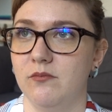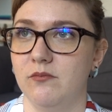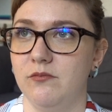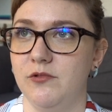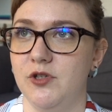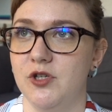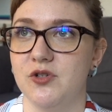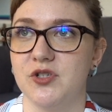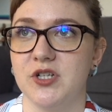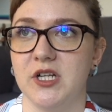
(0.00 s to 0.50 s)

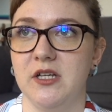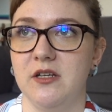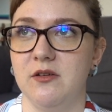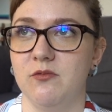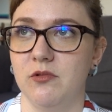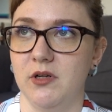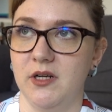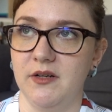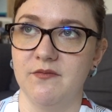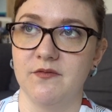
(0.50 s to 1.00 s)
usually
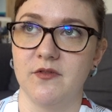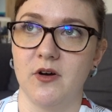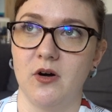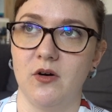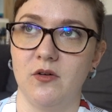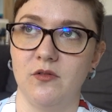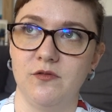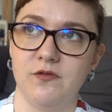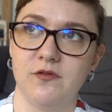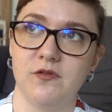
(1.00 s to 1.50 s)
will
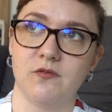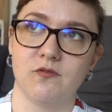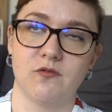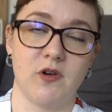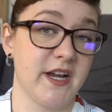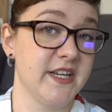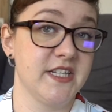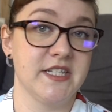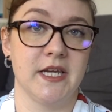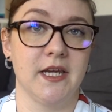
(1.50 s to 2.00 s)
involve
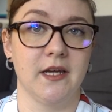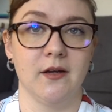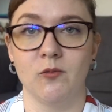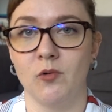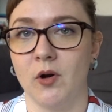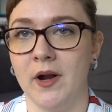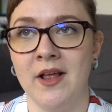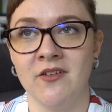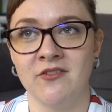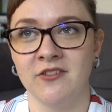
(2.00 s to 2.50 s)
writing
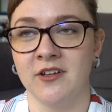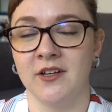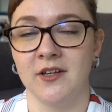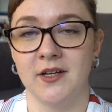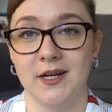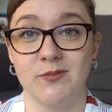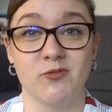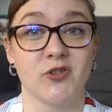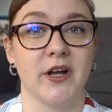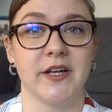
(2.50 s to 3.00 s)
whatever
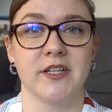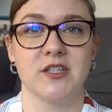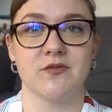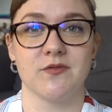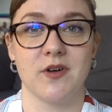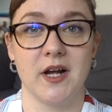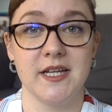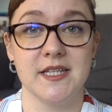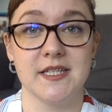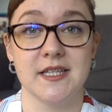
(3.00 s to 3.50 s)
I'm trying to
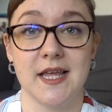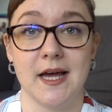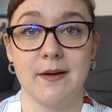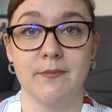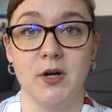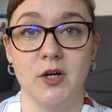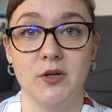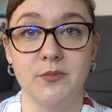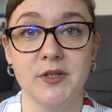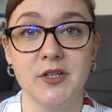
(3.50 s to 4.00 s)
write at that
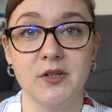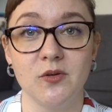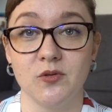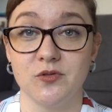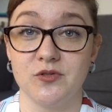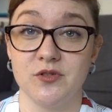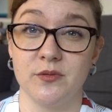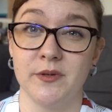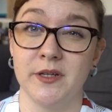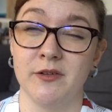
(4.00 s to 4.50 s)
moment, or
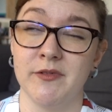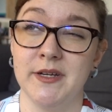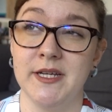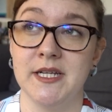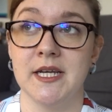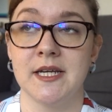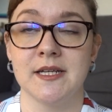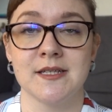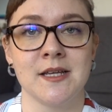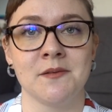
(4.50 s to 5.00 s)
doing
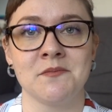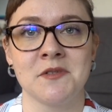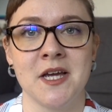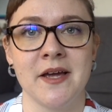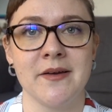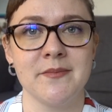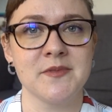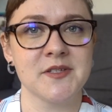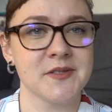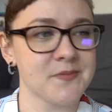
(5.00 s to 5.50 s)
reading
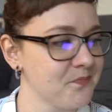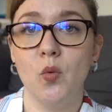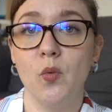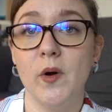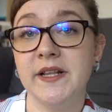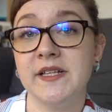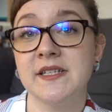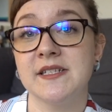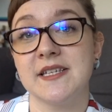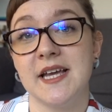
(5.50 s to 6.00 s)
sometimes.
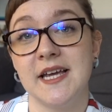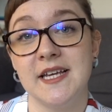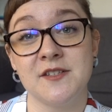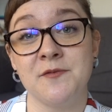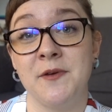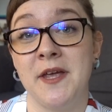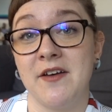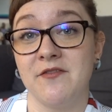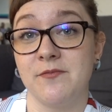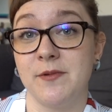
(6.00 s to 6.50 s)
Wednesdays
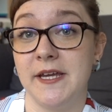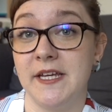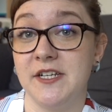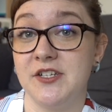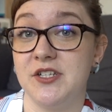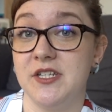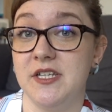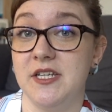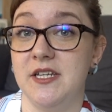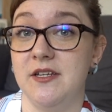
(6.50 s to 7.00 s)
we have a
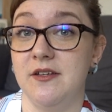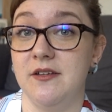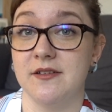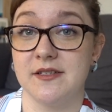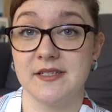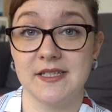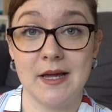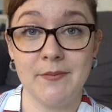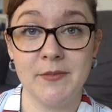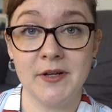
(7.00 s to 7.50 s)
PhD
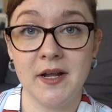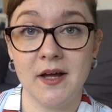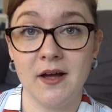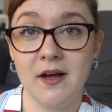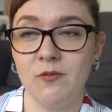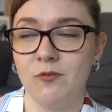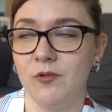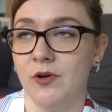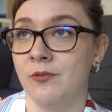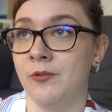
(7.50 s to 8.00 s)

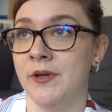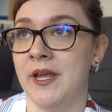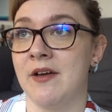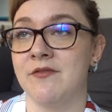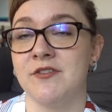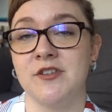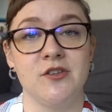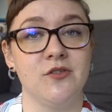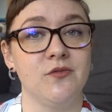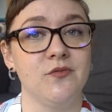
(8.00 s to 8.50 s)
seminar where we
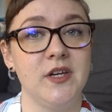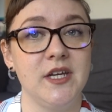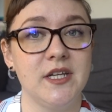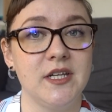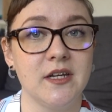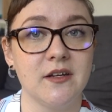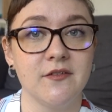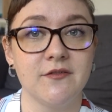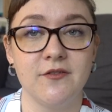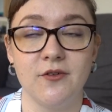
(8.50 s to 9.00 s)
have to do
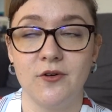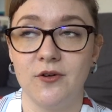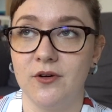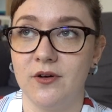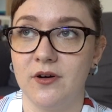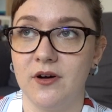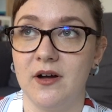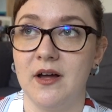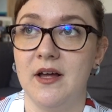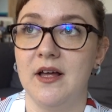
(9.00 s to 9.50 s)
reading
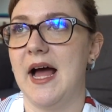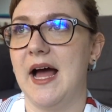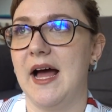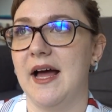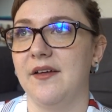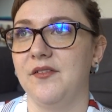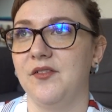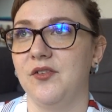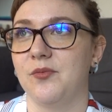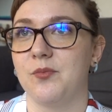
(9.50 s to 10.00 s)
for
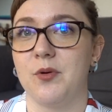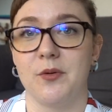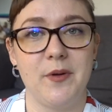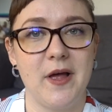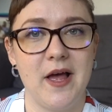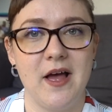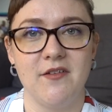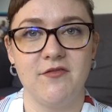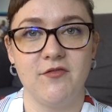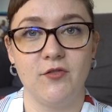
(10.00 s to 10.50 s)
and
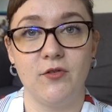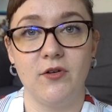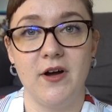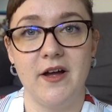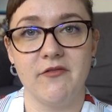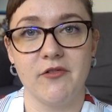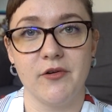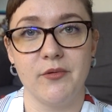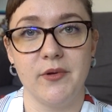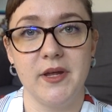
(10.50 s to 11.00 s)
prepare for every